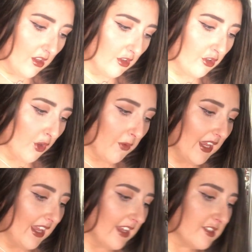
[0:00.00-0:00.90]
So
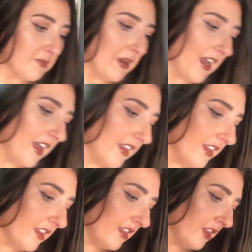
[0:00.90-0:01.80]
it is by
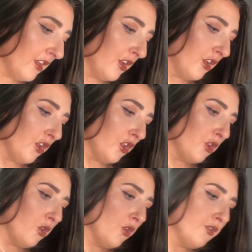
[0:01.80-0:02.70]

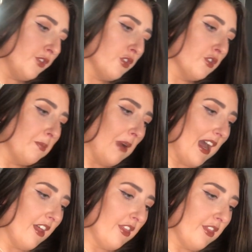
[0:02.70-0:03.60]
Love Good
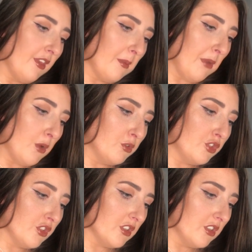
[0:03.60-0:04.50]
Bath
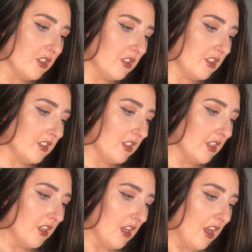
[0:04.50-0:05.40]
Potions.
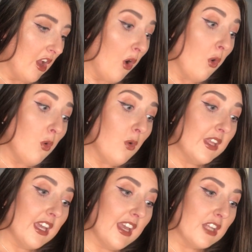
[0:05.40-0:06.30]
Oh,
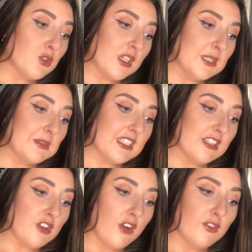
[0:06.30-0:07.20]
and you can get
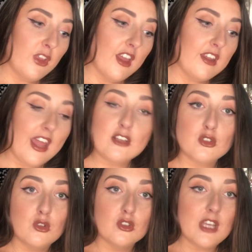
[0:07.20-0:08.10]
20% off your
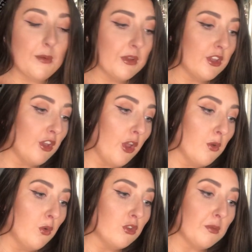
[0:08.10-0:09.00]
next order with the
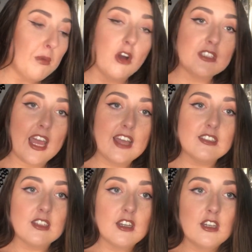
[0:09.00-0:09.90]
code Potterhead.